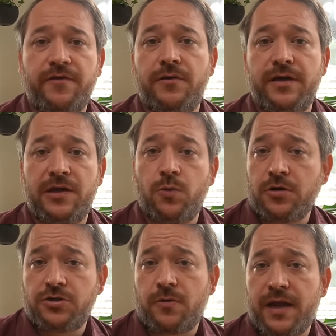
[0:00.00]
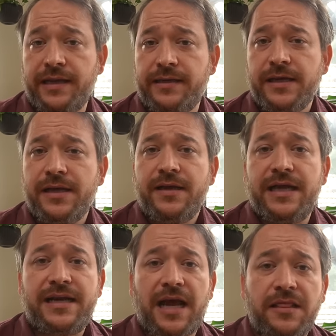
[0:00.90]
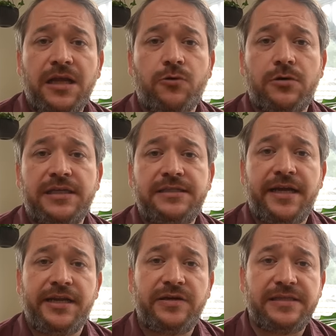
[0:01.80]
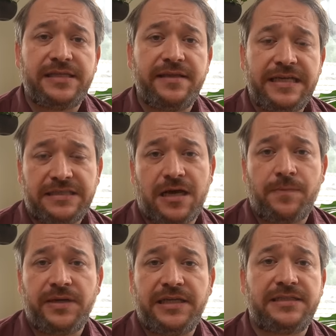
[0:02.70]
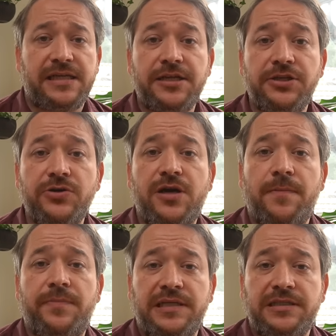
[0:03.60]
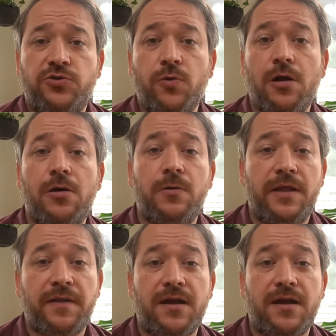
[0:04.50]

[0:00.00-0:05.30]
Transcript: phone and it worked great, and I think we'll continue to see these companies and new companies grow in the